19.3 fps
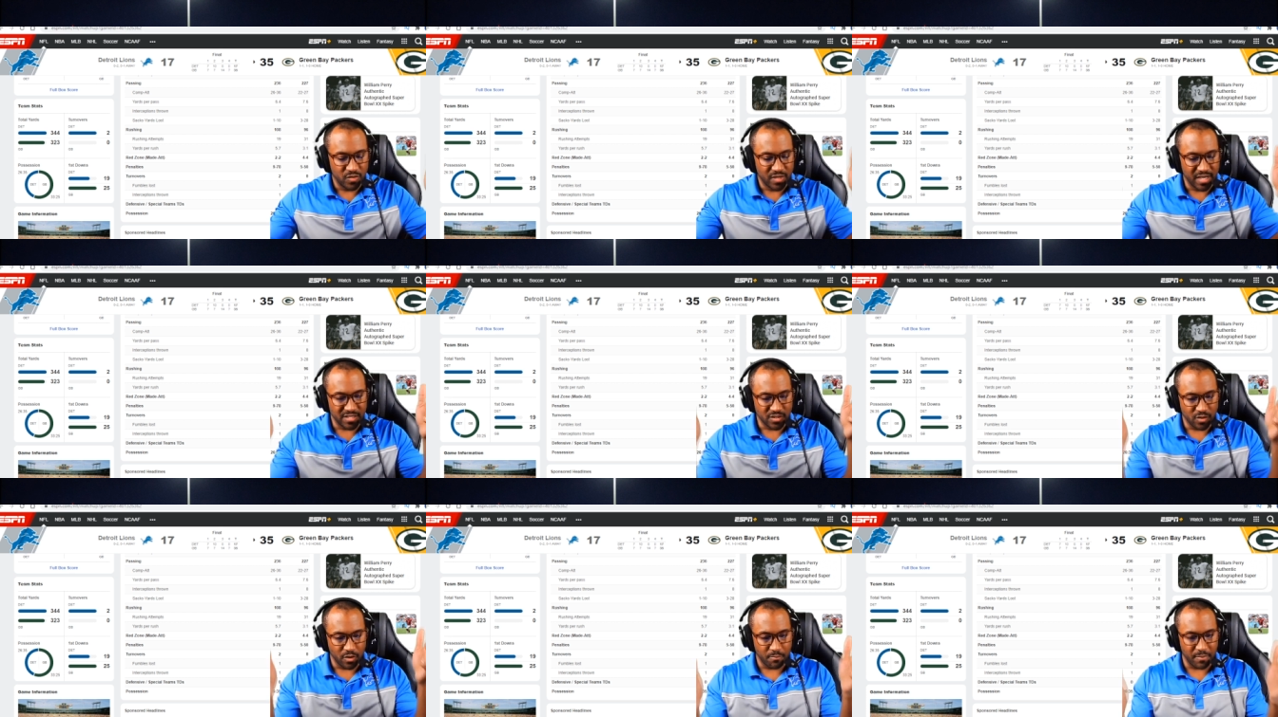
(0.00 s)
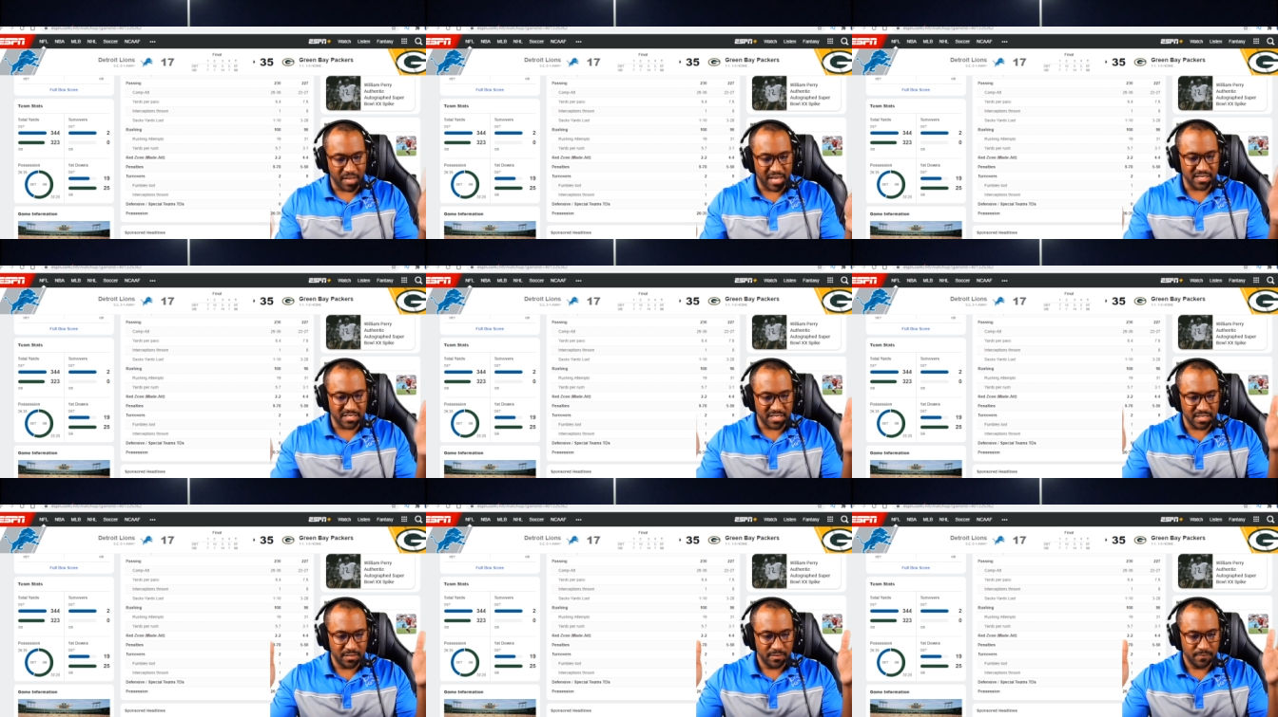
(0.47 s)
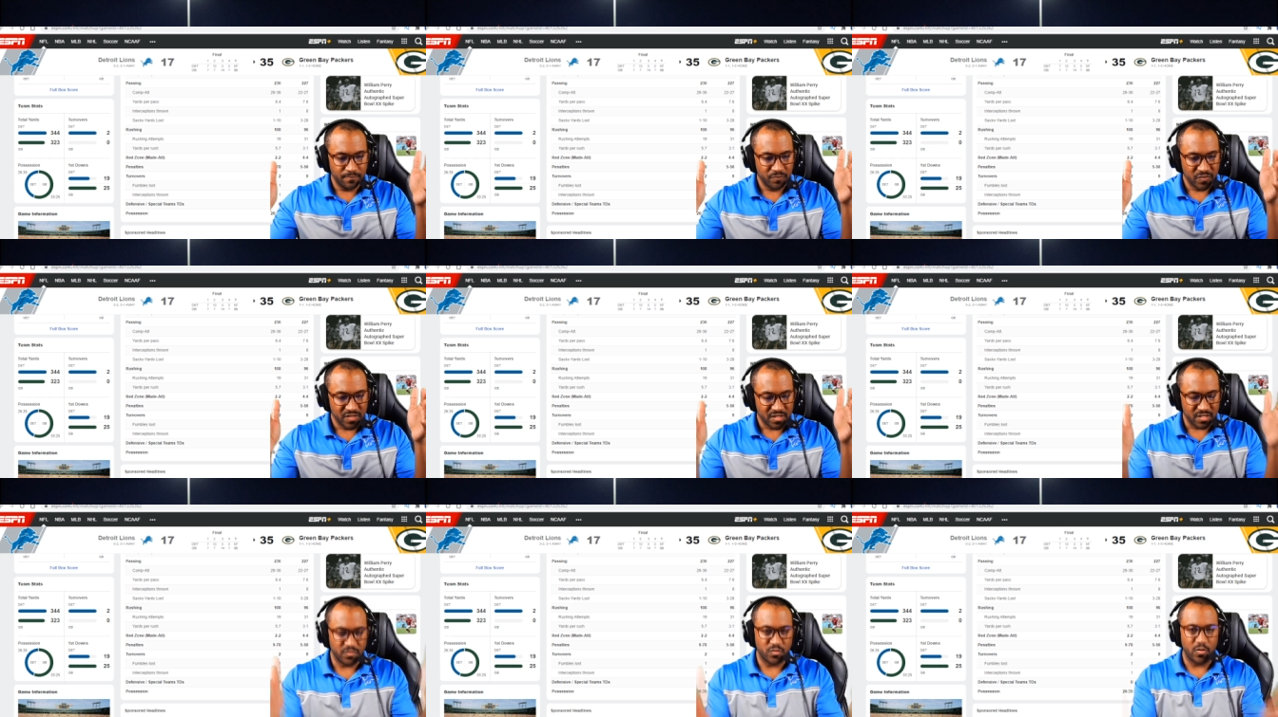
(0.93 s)
You guys are amazing.
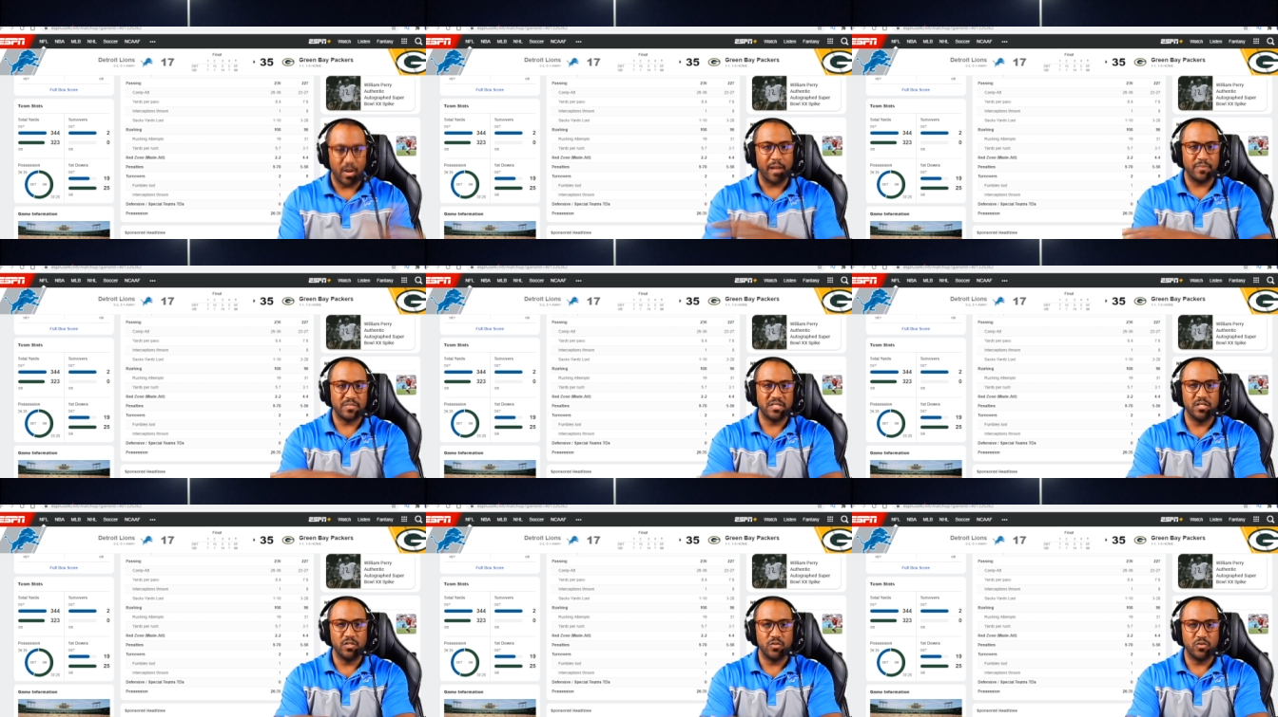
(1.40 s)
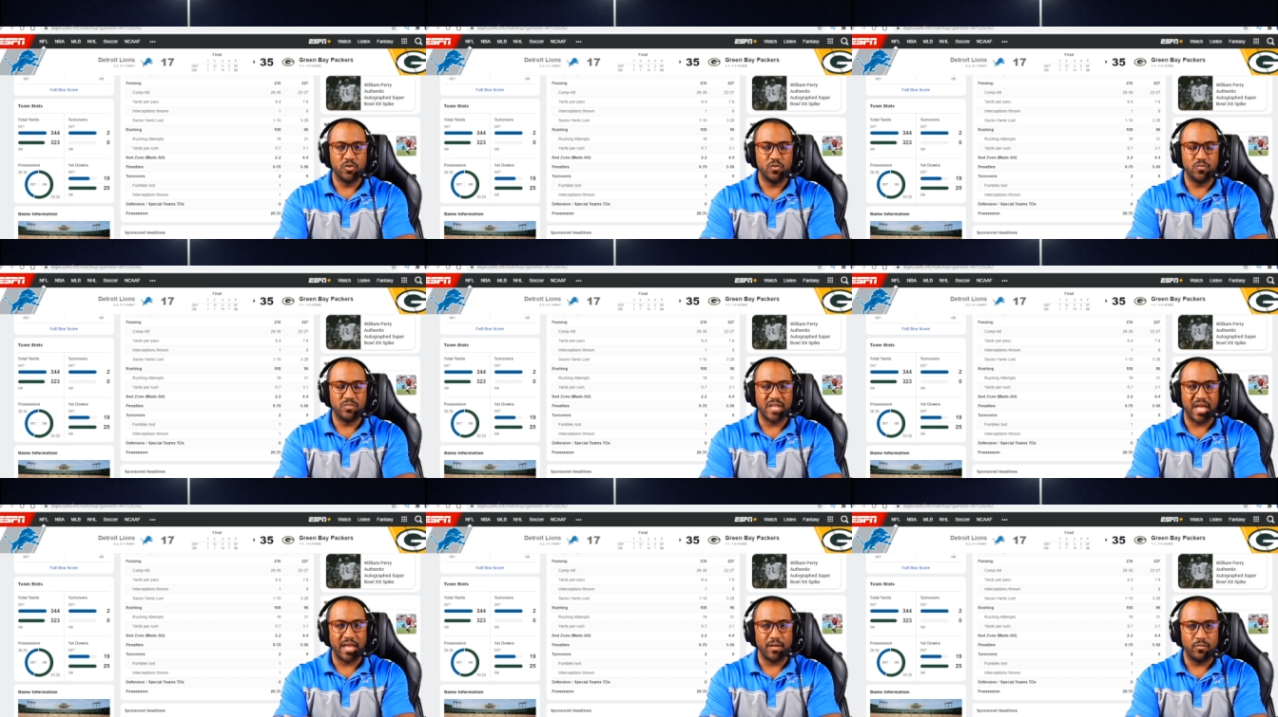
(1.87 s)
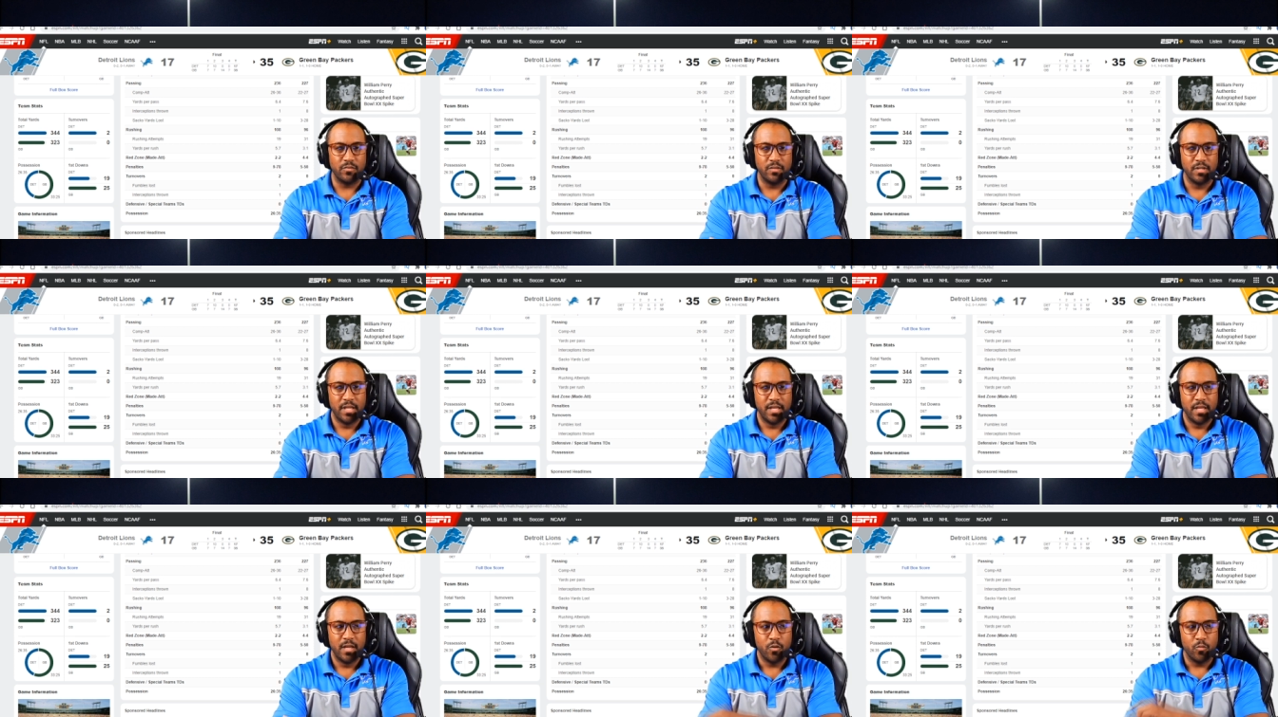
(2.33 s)
Subscribe to the YouTube channel.